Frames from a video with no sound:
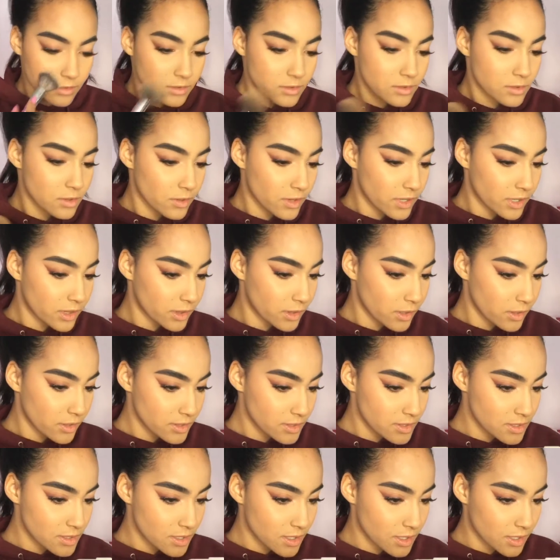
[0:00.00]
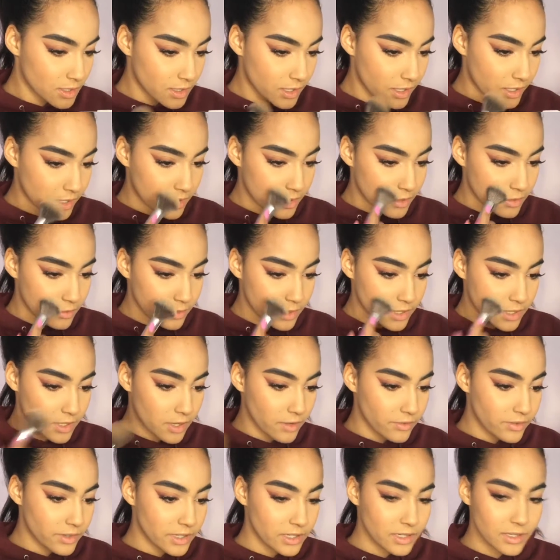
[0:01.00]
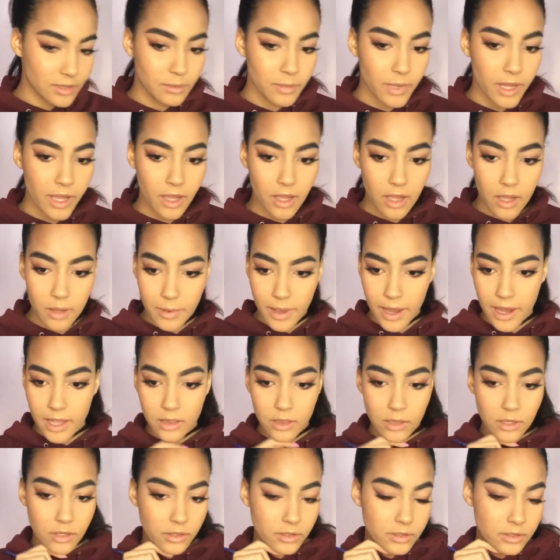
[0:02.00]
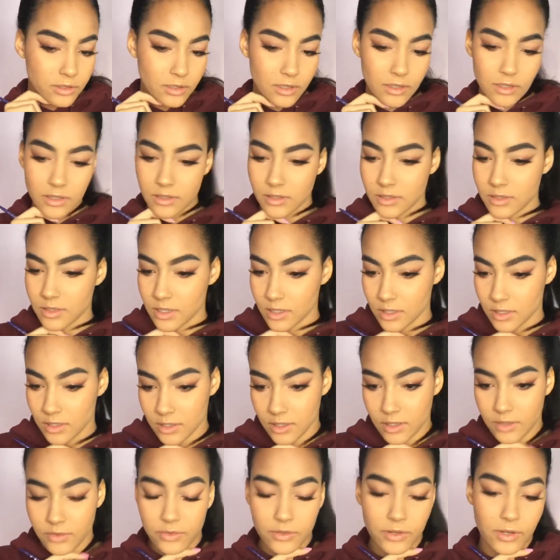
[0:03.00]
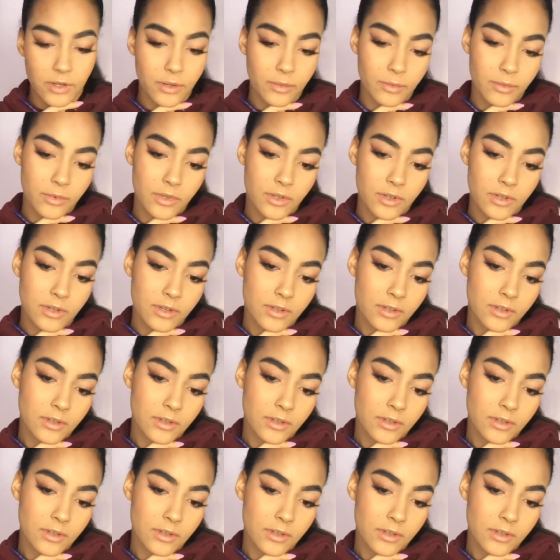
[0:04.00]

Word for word: so it looks like we covered it in makeup. I learned this technique from